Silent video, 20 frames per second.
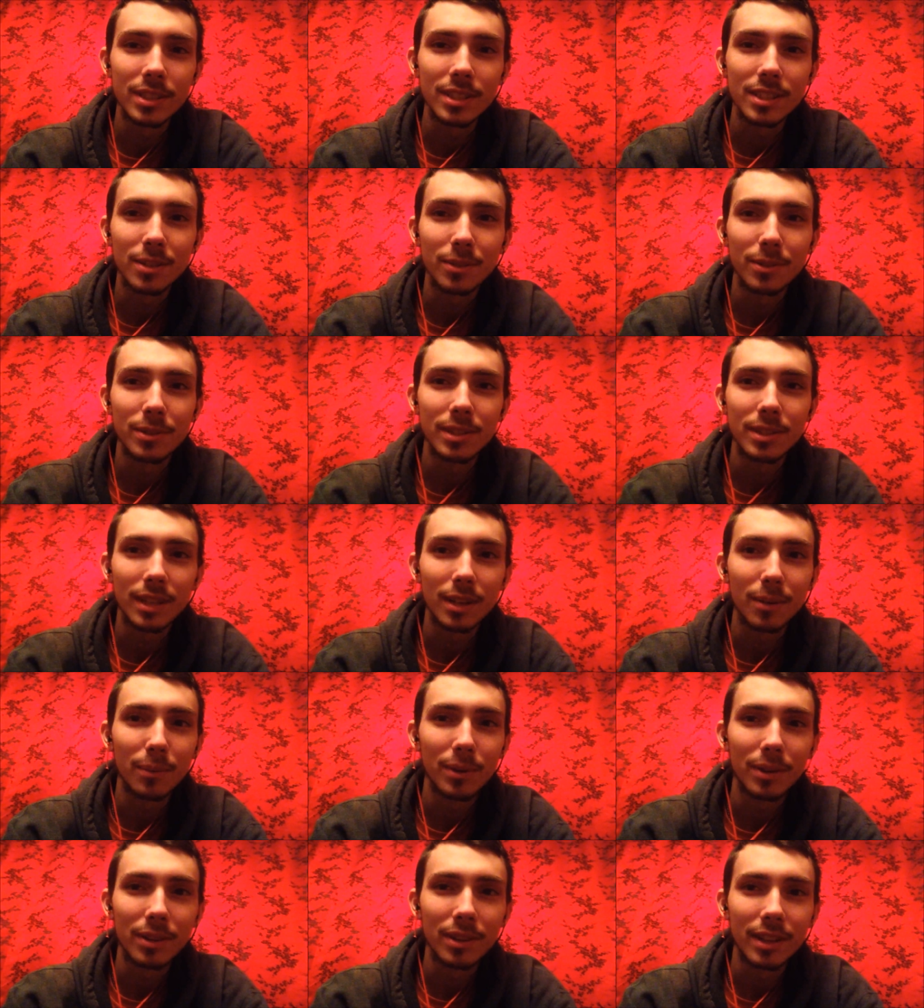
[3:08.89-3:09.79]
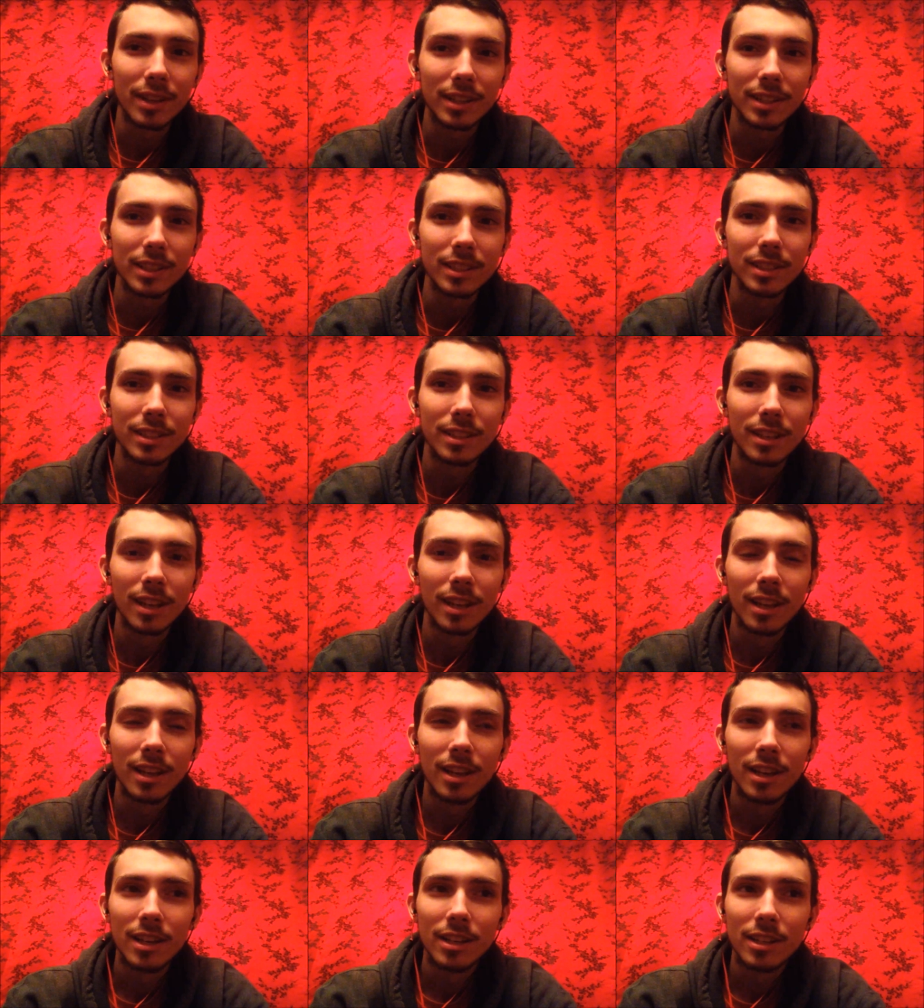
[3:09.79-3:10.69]
It's always like a weird thing to
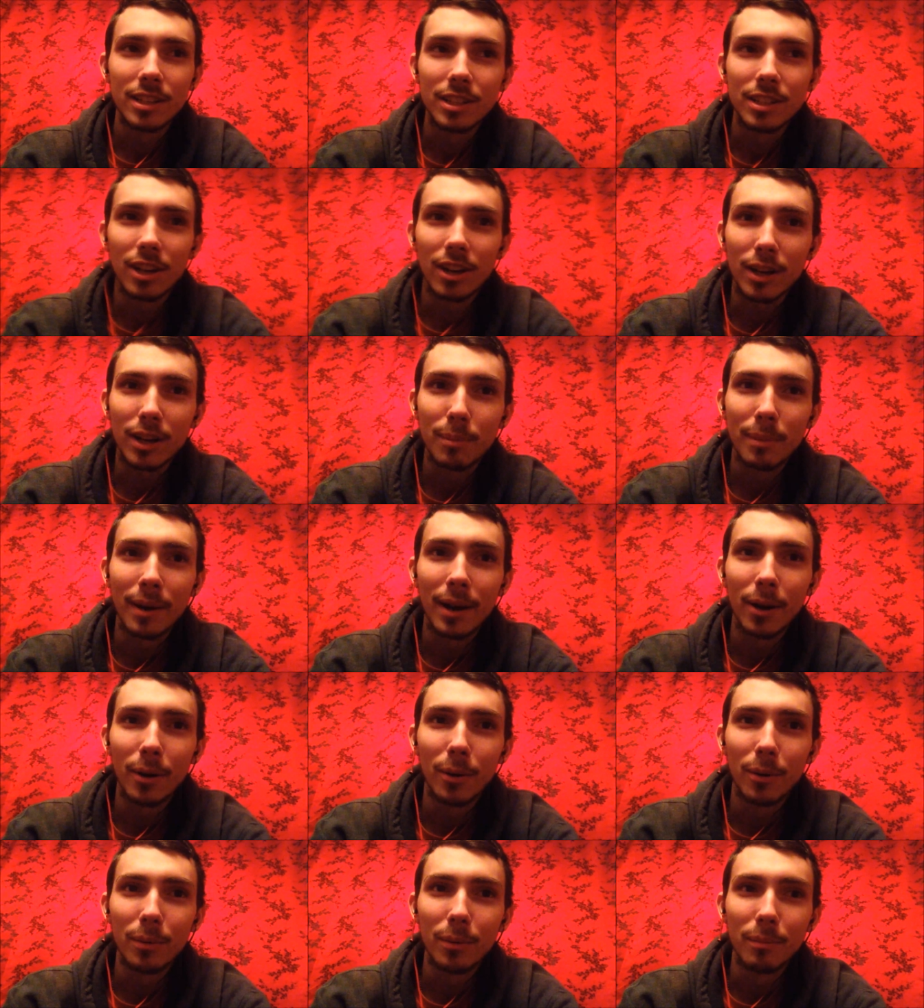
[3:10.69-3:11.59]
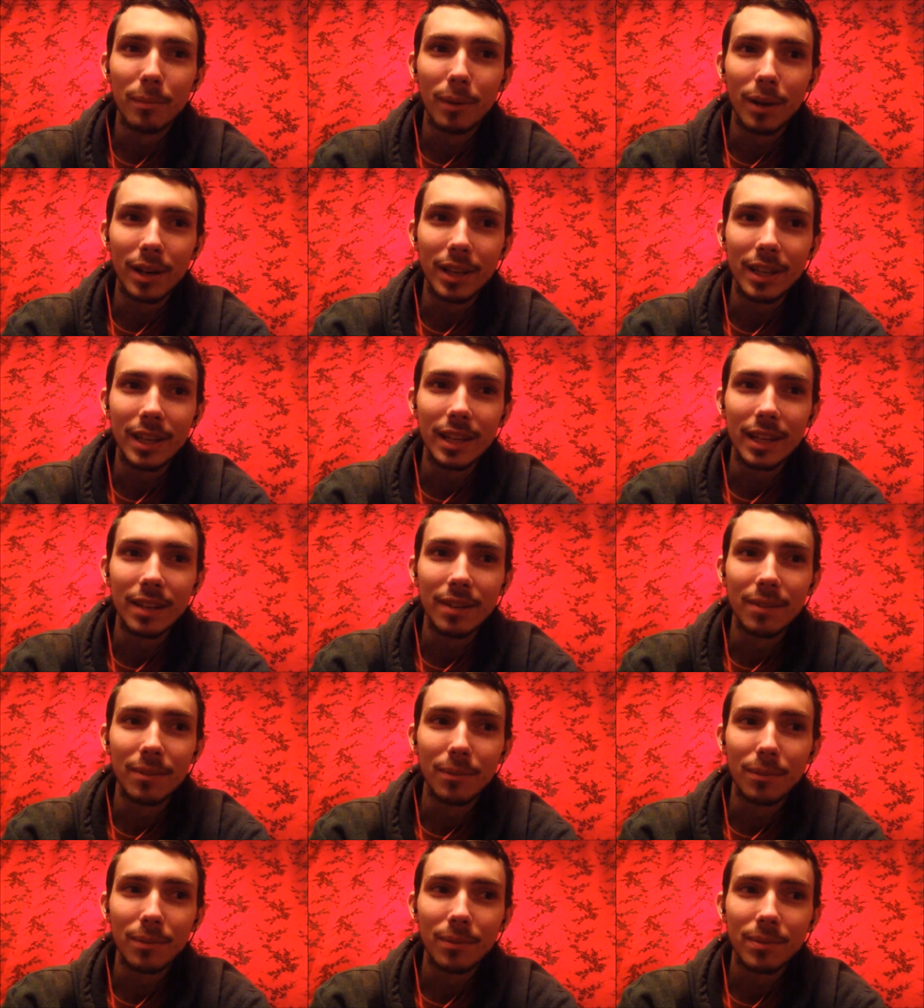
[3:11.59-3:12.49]
to talk about money
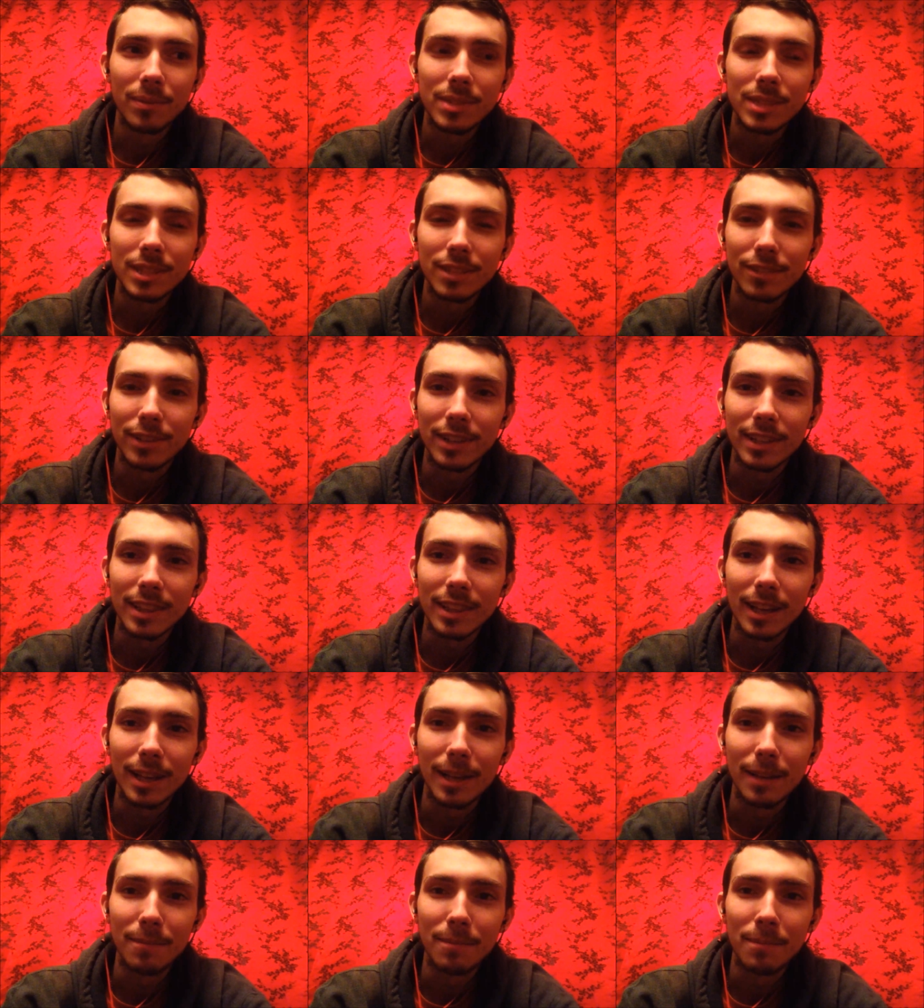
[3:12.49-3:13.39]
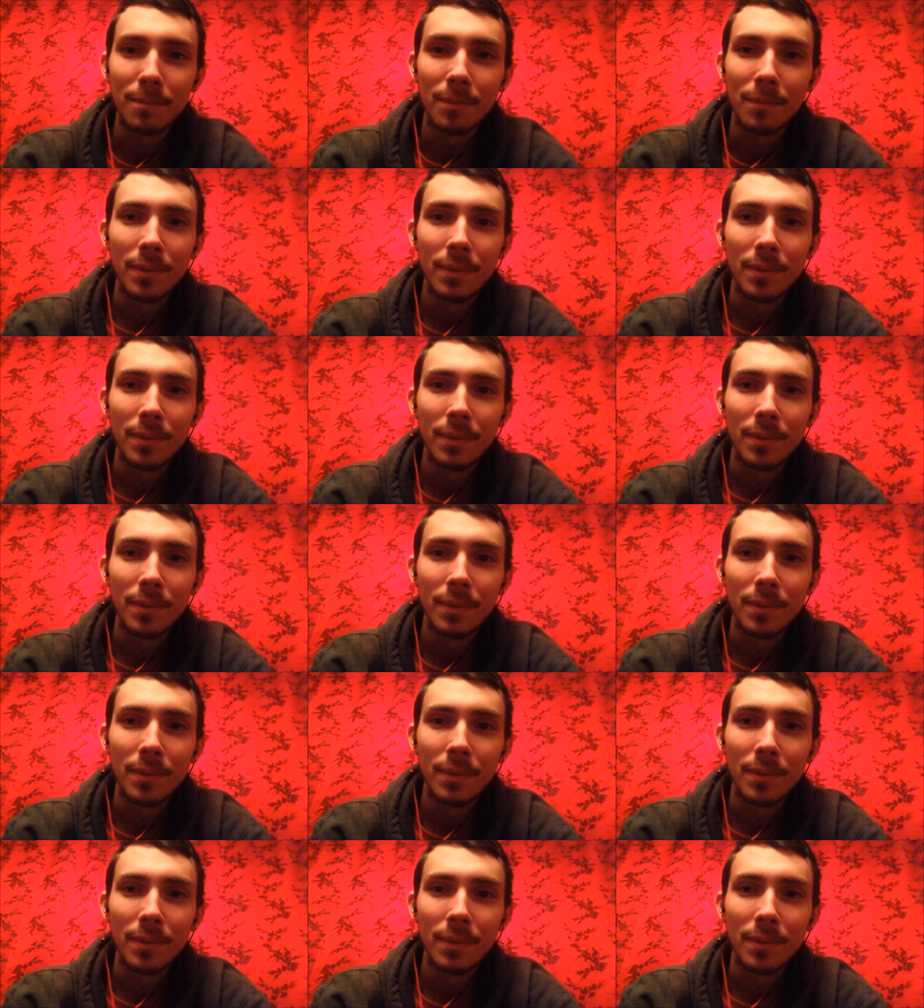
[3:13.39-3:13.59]
and stuff like that.